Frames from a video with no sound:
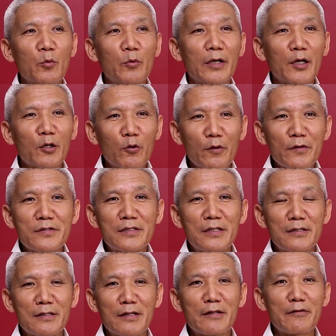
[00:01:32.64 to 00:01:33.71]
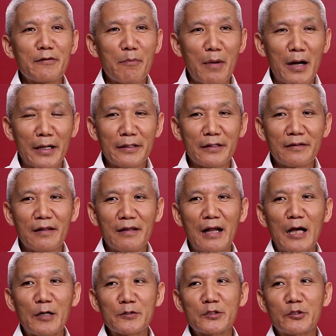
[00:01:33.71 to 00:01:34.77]
We are constantly reminded that
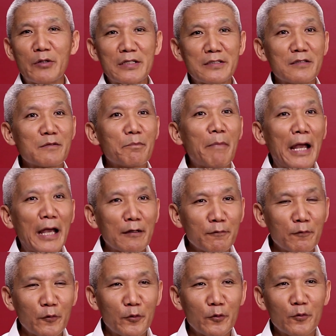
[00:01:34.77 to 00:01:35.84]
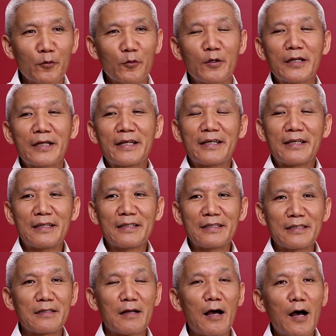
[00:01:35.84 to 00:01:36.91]
how stress is bad for you.
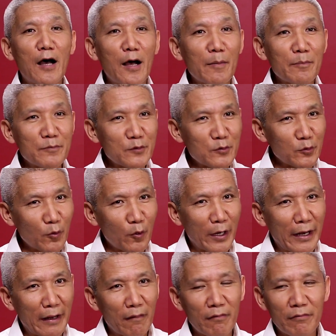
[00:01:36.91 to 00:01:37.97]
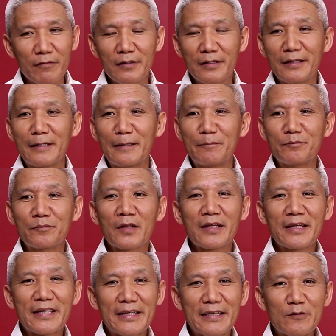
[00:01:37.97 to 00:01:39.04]
It harms your health.
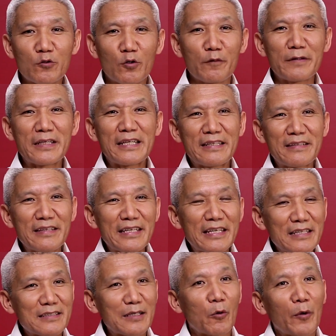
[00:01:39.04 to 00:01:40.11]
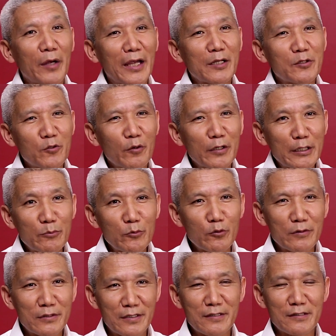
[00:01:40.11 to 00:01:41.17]
It sort of eats away at your
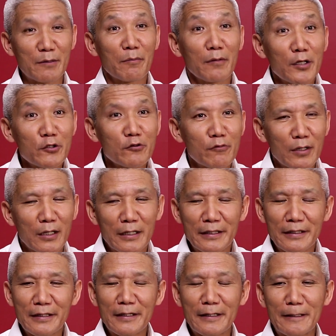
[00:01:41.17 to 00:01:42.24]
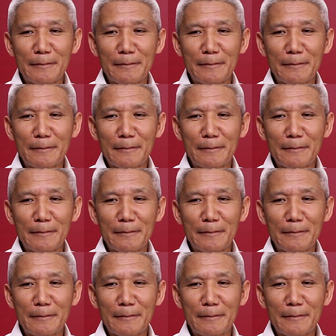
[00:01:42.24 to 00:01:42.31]
immune system, literally.